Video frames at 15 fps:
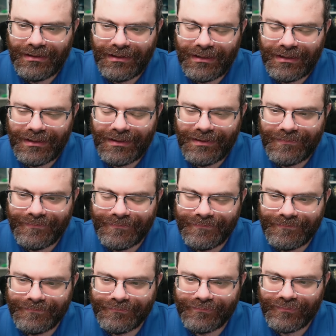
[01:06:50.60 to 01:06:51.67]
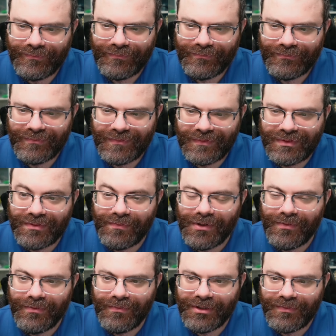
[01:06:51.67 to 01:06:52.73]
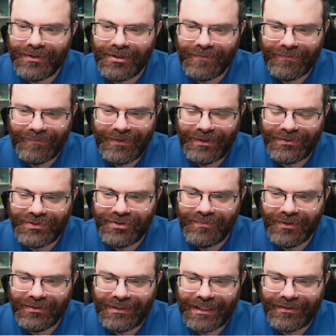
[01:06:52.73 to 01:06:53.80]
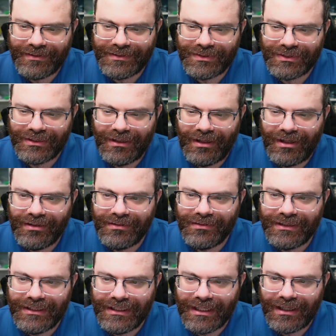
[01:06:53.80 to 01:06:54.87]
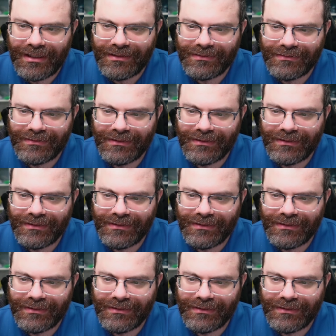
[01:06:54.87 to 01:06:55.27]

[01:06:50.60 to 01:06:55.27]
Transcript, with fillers: Um, so what, where do we go from here? Two more letters. Kalia.